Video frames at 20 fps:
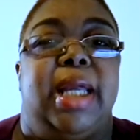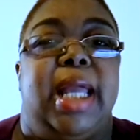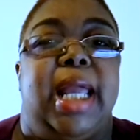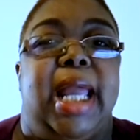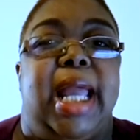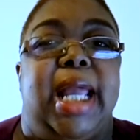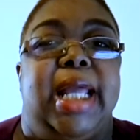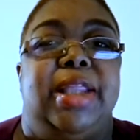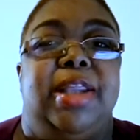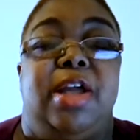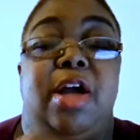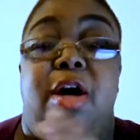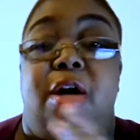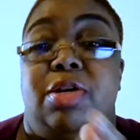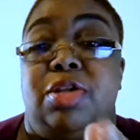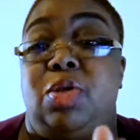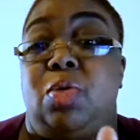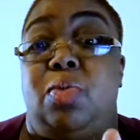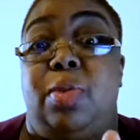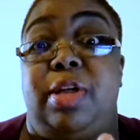they're
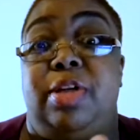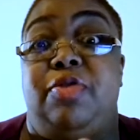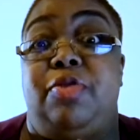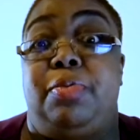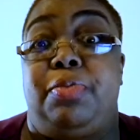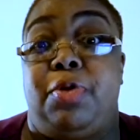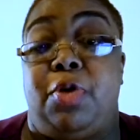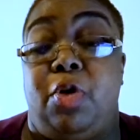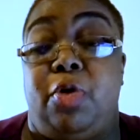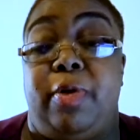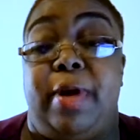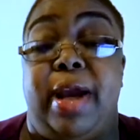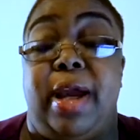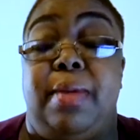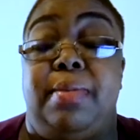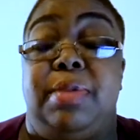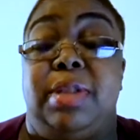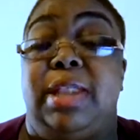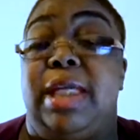also wonderful programs,